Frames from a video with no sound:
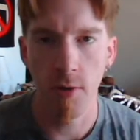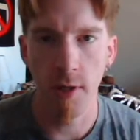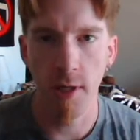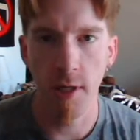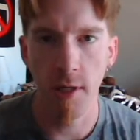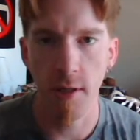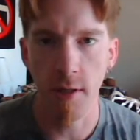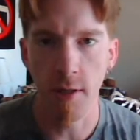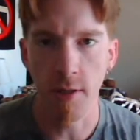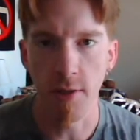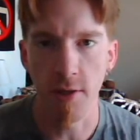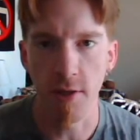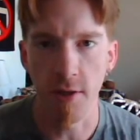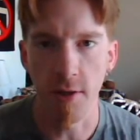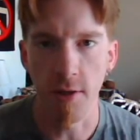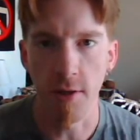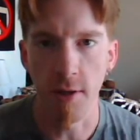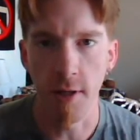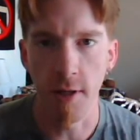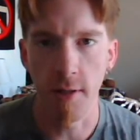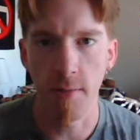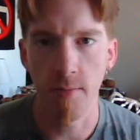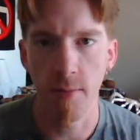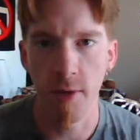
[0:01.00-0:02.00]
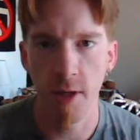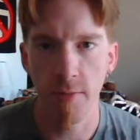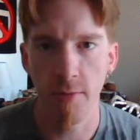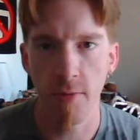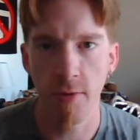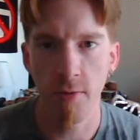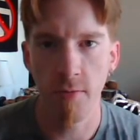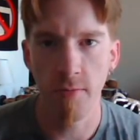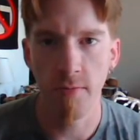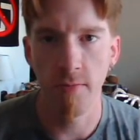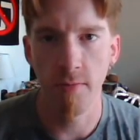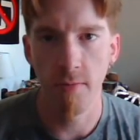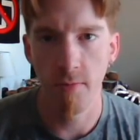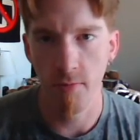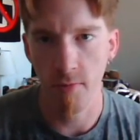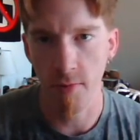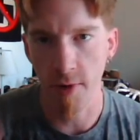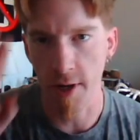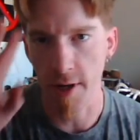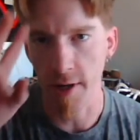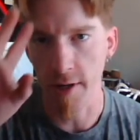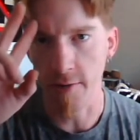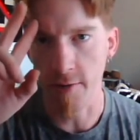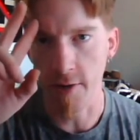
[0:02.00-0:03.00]
Greetings, internet people.
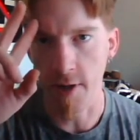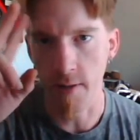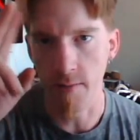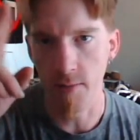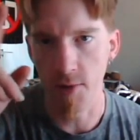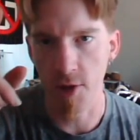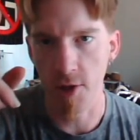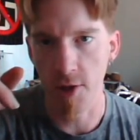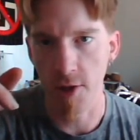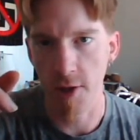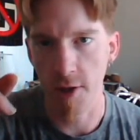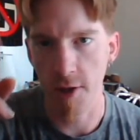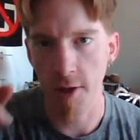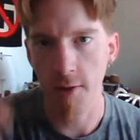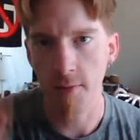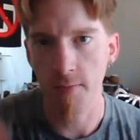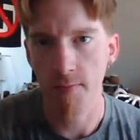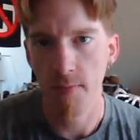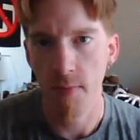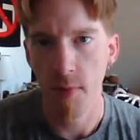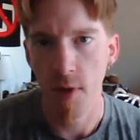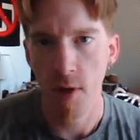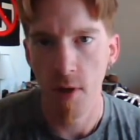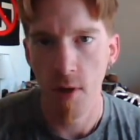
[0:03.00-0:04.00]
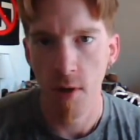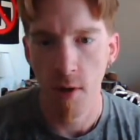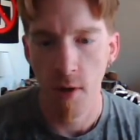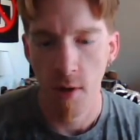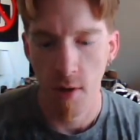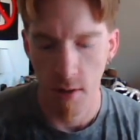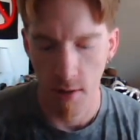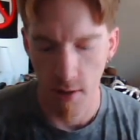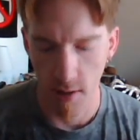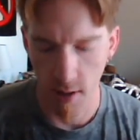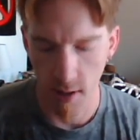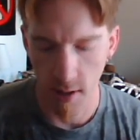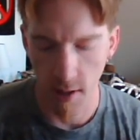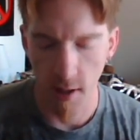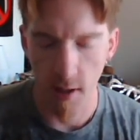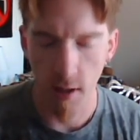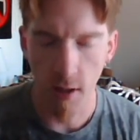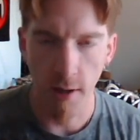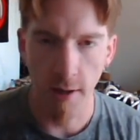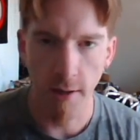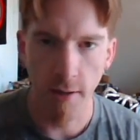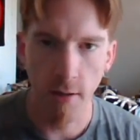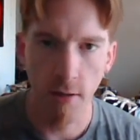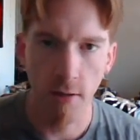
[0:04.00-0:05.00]
Ranting Ramsey here. Today
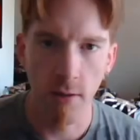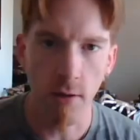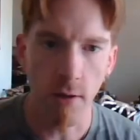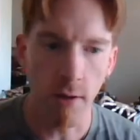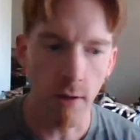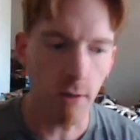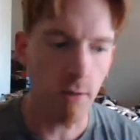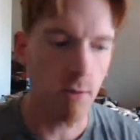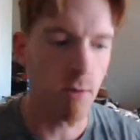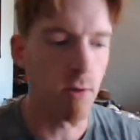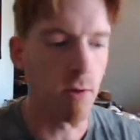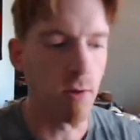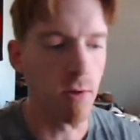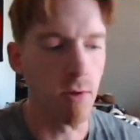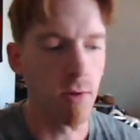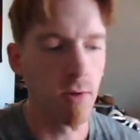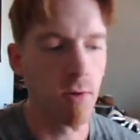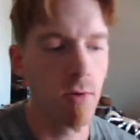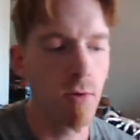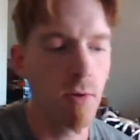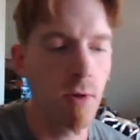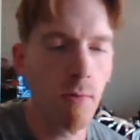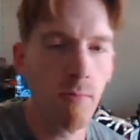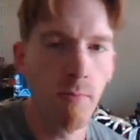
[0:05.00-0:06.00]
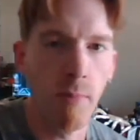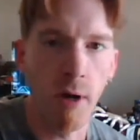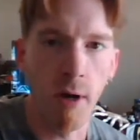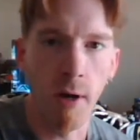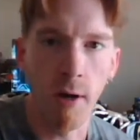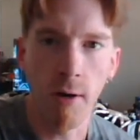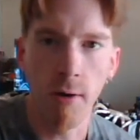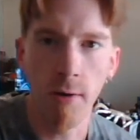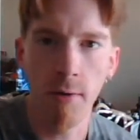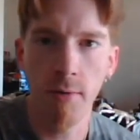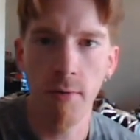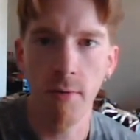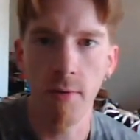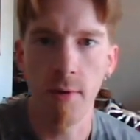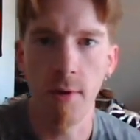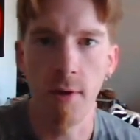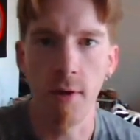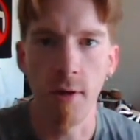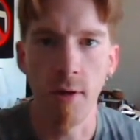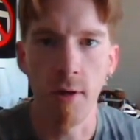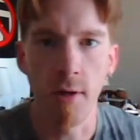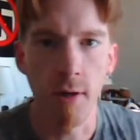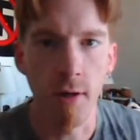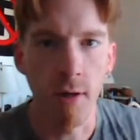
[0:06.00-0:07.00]
I'd like to talk to you about
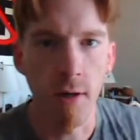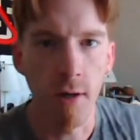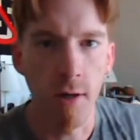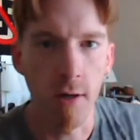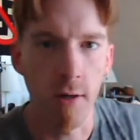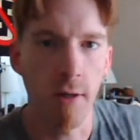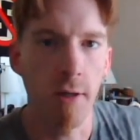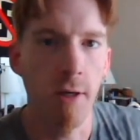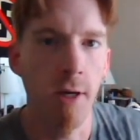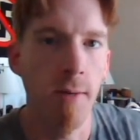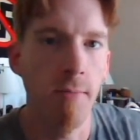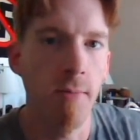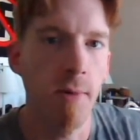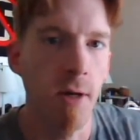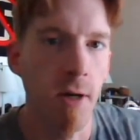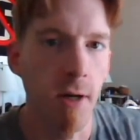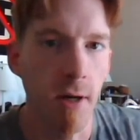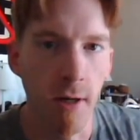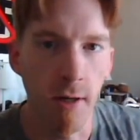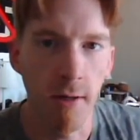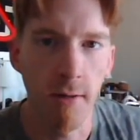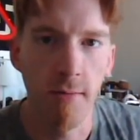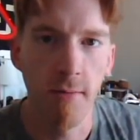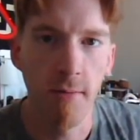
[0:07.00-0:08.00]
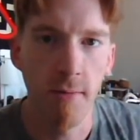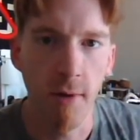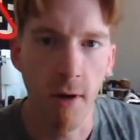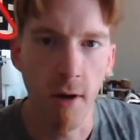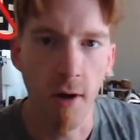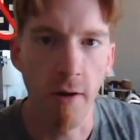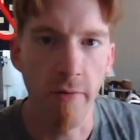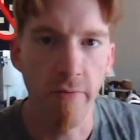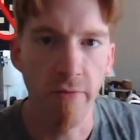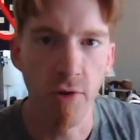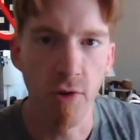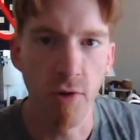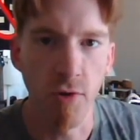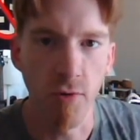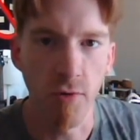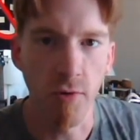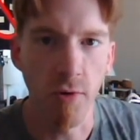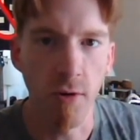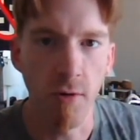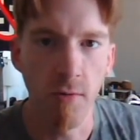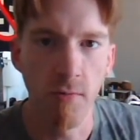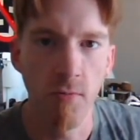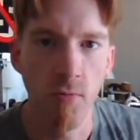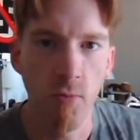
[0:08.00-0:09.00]
the Cape Cod
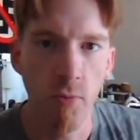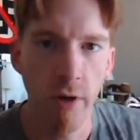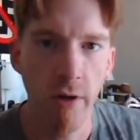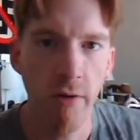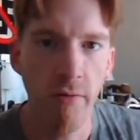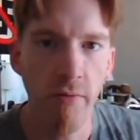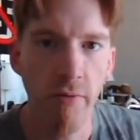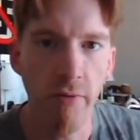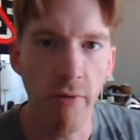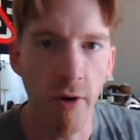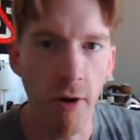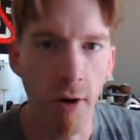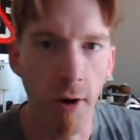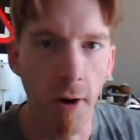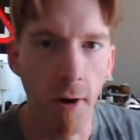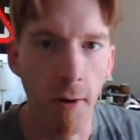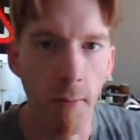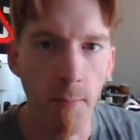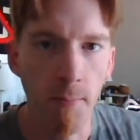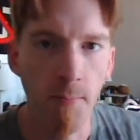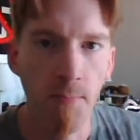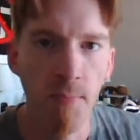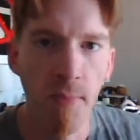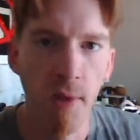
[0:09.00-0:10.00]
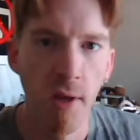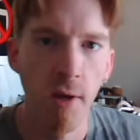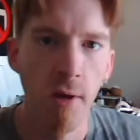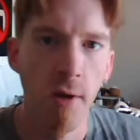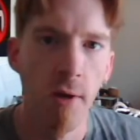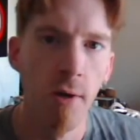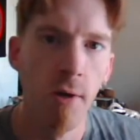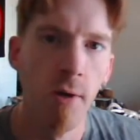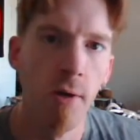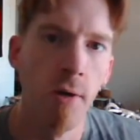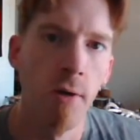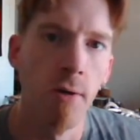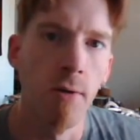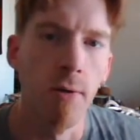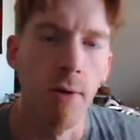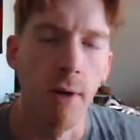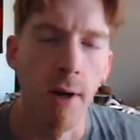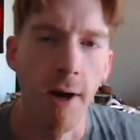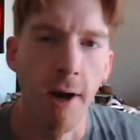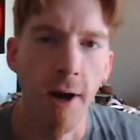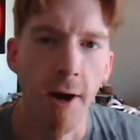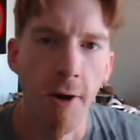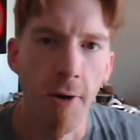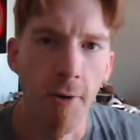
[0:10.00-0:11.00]
offshore wind farm.
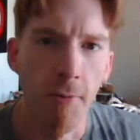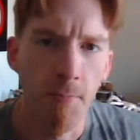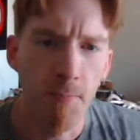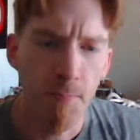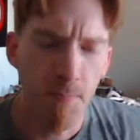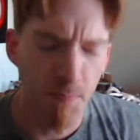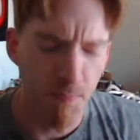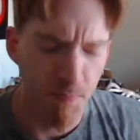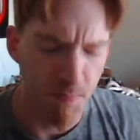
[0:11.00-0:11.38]
Now,